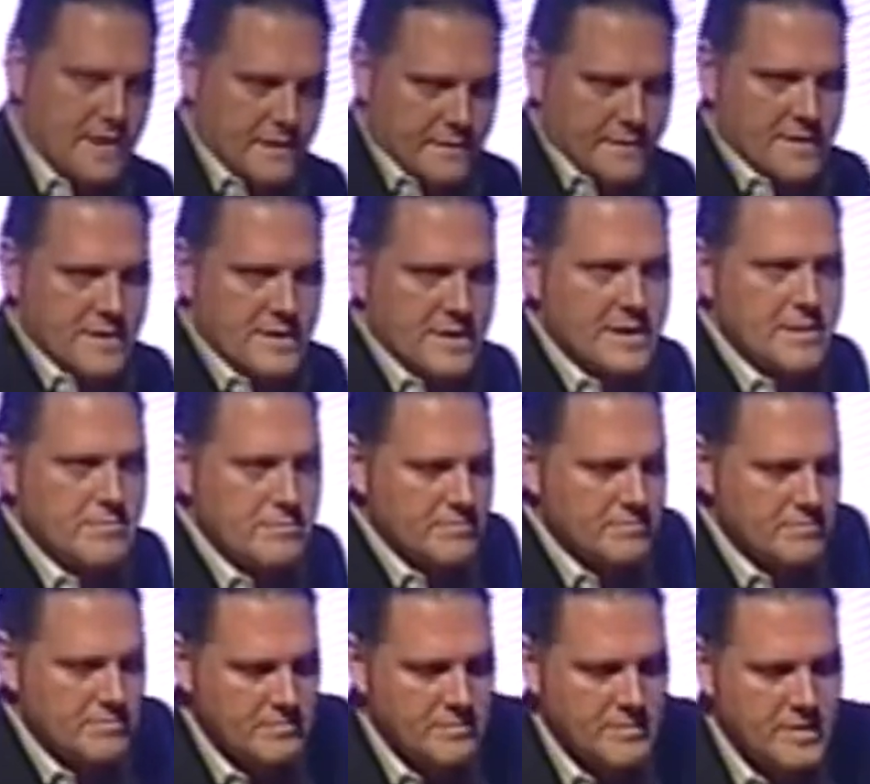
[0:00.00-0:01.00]
definitely.
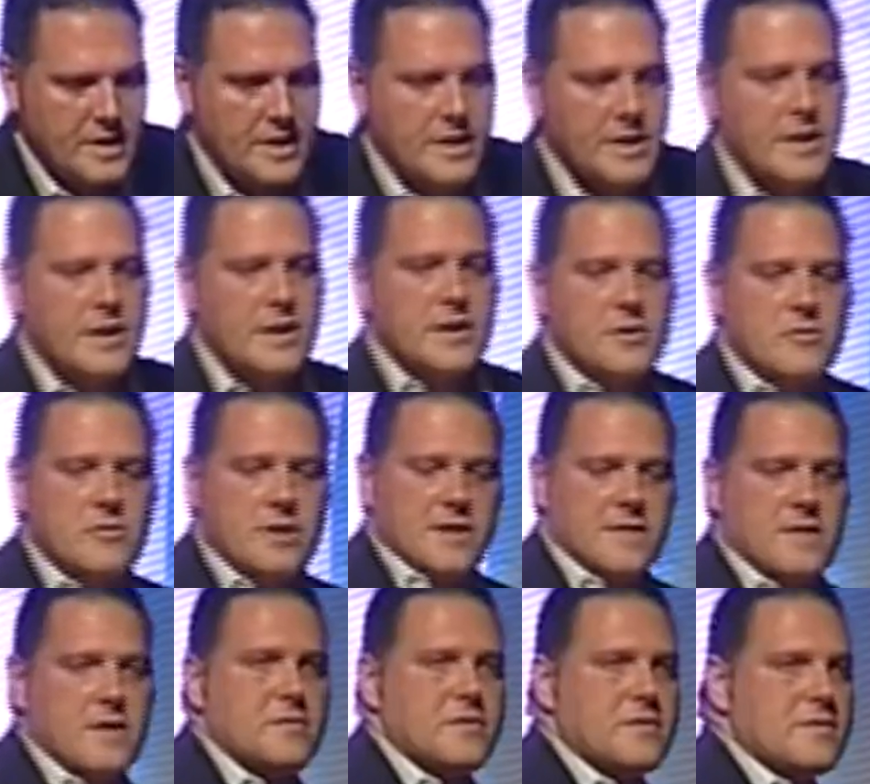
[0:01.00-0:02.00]
You
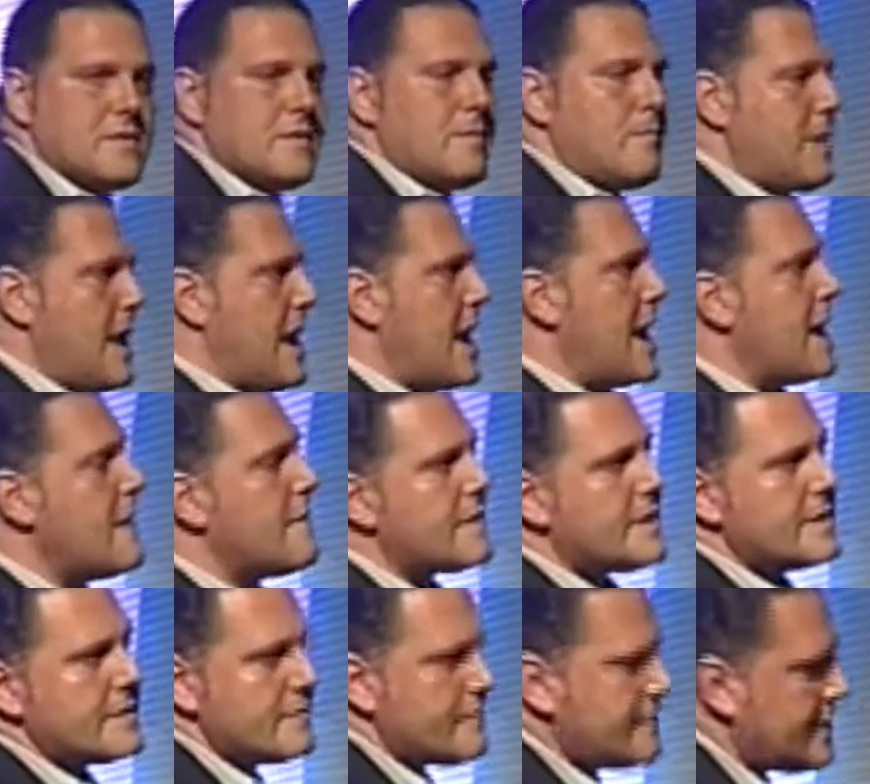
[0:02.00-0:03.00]
can use,
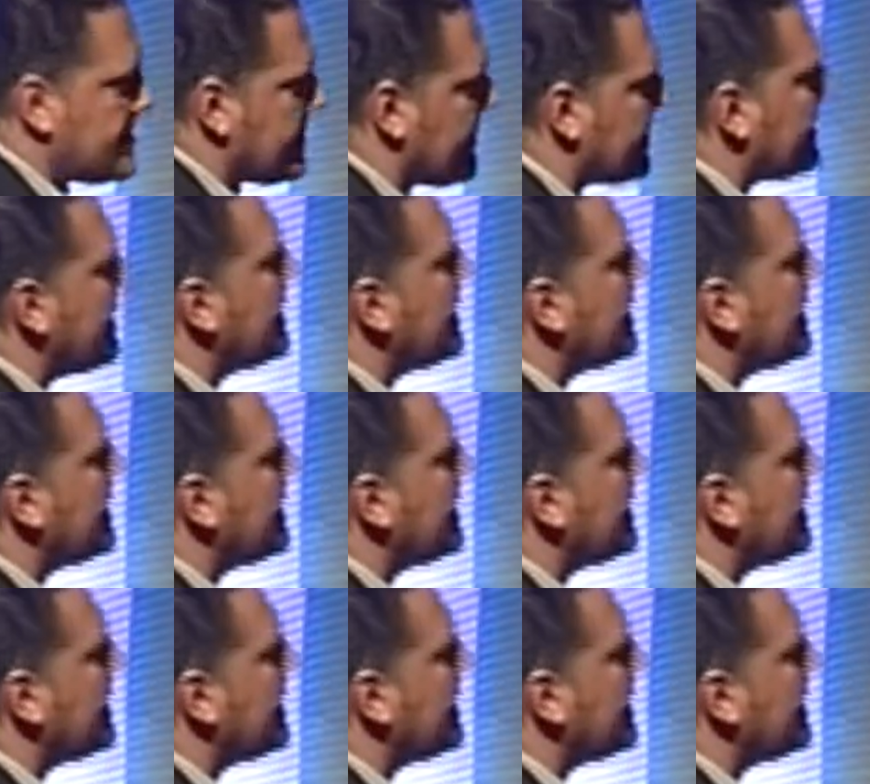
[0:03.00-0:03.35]
which is